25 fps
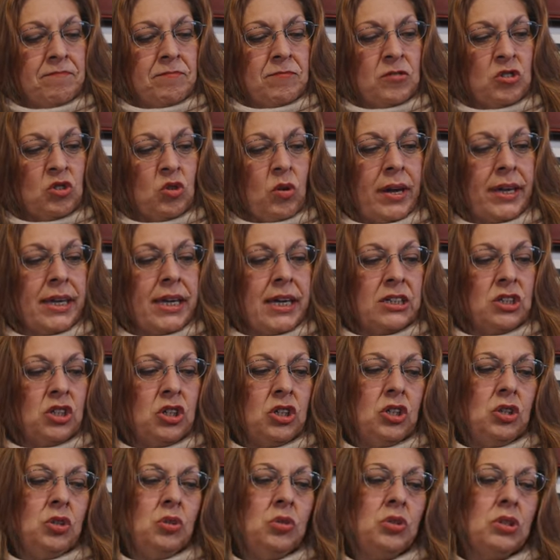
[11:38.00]
So I get to
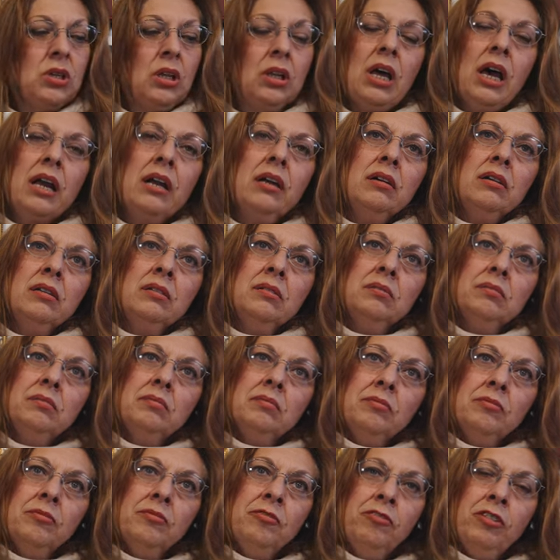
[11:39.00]
use a lot of
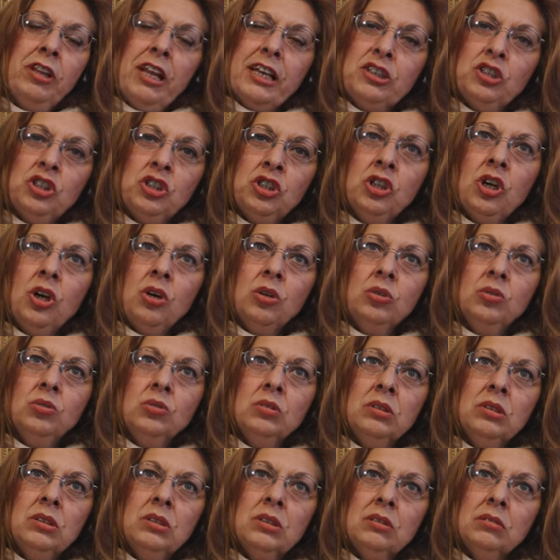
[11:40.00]
flesh
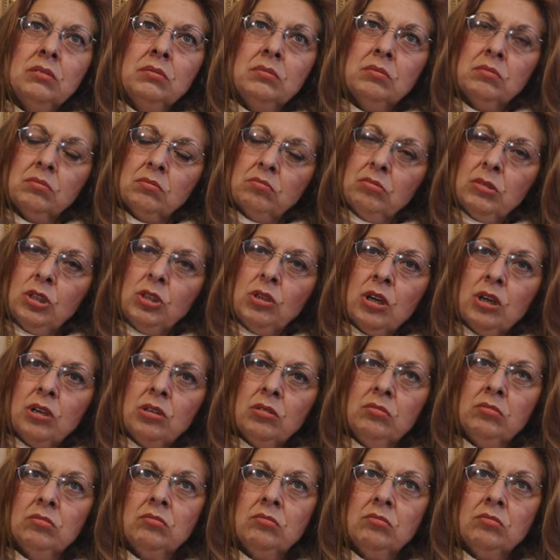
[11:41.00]
tones, you know.